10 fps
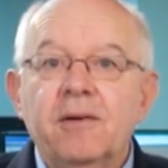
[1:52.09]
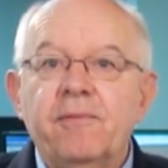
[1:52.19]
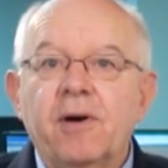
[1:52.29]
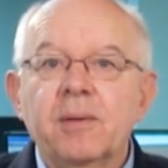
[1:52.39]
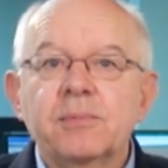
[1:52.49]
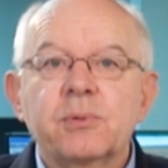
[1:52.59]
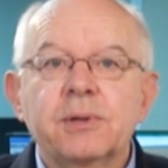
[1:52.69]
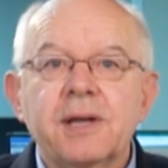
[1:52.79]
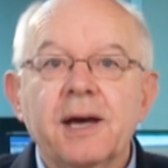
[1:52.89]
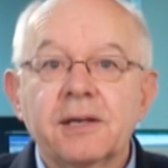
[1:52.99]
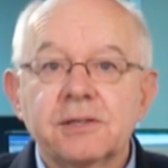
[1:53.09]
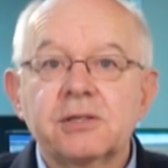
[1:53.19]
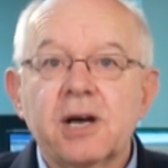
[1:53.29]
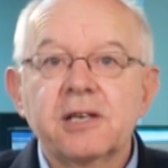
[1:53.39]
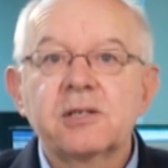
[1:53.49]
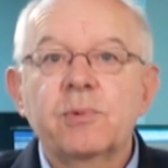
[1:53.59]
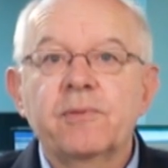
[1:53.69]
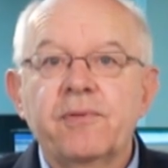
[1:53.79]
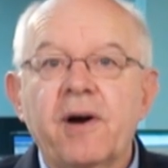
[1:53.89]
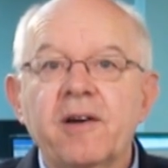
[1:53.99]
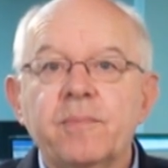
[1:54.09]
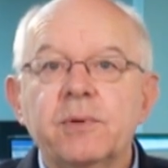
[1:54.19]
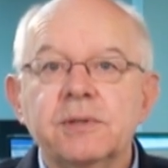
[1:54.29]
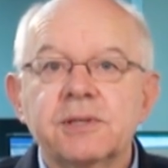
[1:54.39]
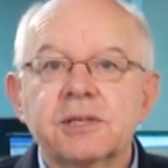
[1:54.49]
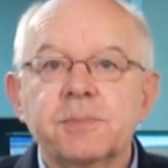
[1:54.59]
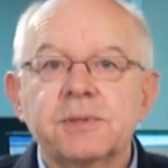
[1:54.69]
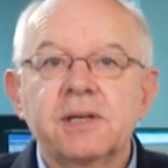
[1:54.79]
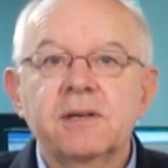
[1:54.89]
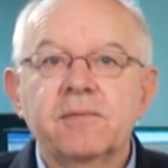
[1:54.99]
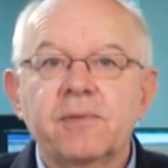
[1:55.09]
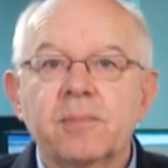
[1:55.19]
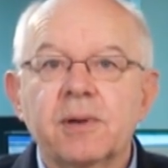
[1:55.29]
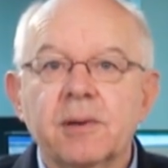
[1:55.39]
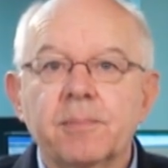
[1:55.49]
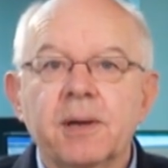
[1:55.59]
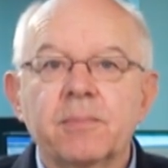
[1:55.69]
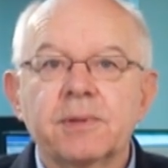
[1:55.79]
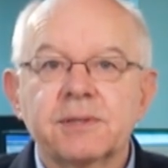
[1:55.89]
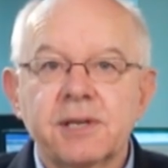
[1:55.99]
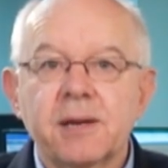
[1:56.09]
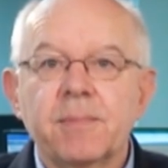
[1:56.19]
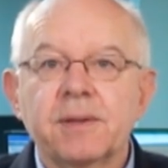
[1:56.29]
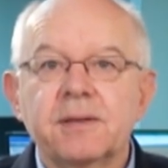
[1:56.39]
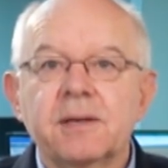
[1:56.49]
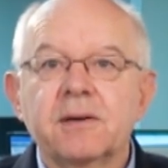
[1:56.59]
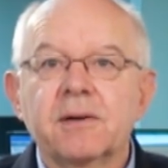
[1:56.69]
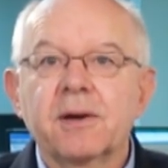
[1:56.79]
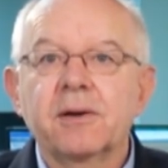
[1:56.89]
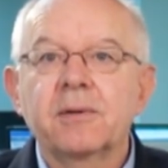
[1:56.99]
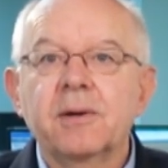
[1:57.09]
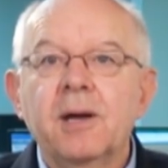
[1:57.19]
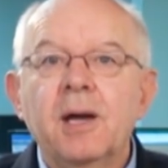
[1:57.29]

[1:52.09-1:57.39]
Volumes were down a sizable 5.6% in February compared with the same month a year ago.